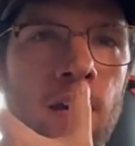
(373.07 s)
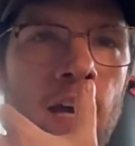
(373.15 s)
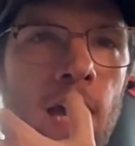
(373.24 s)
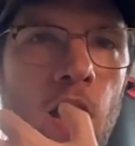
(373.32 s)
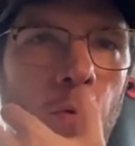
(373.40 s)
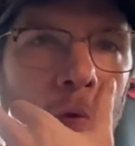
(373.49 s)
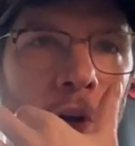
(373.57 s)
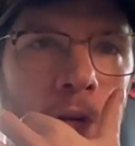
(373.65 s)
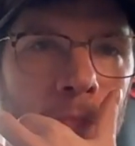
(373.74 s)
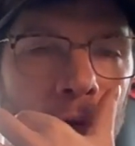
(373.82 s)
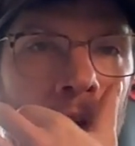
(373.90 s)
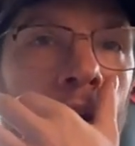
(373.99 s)
and we're going to
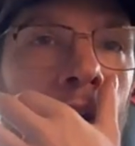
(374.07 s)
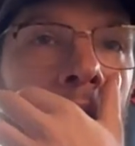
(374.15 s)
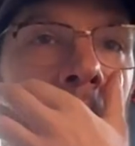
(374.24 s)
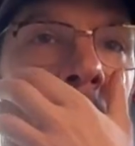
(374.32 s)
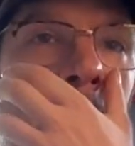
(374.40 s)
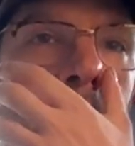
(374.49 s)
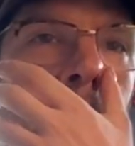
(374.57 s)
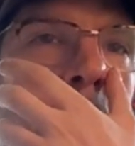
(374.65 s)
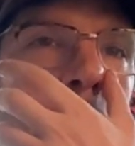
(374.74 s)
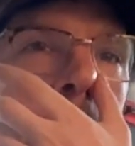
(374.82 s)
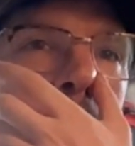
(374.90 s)
put it around, we're going to